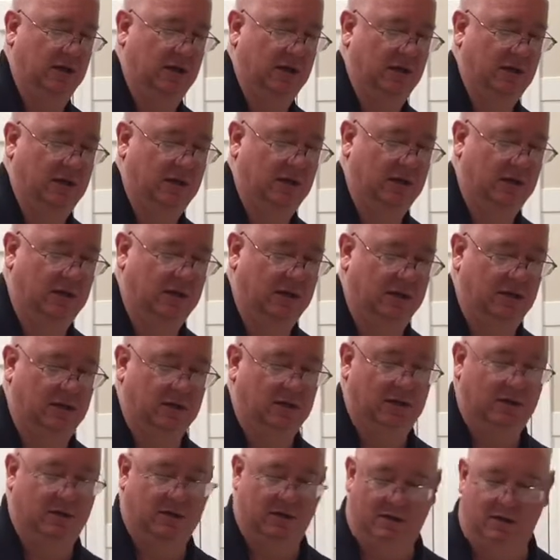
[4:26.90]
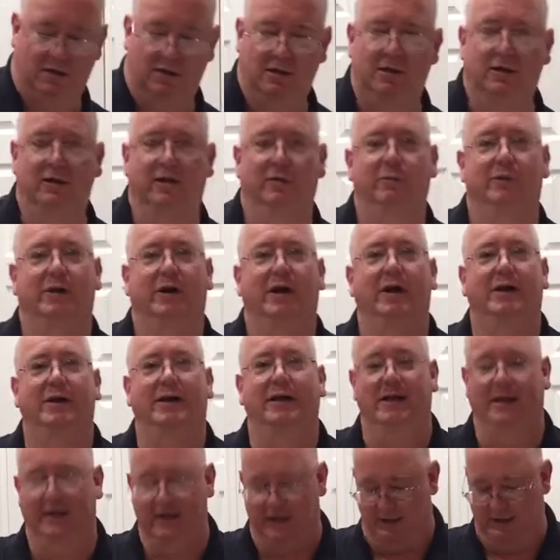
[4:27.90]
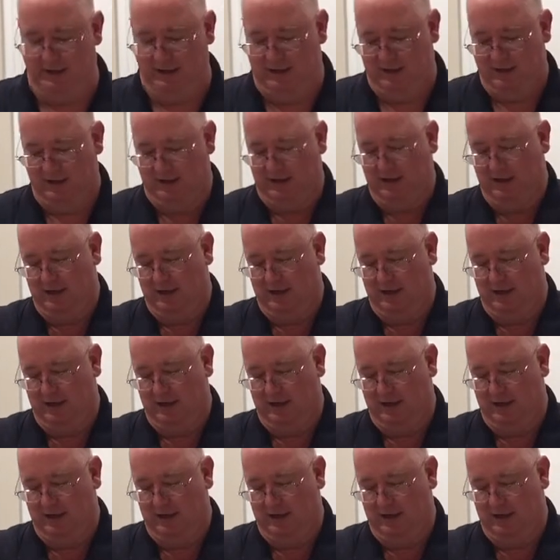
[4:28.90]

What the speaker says: And then we're gonna get in.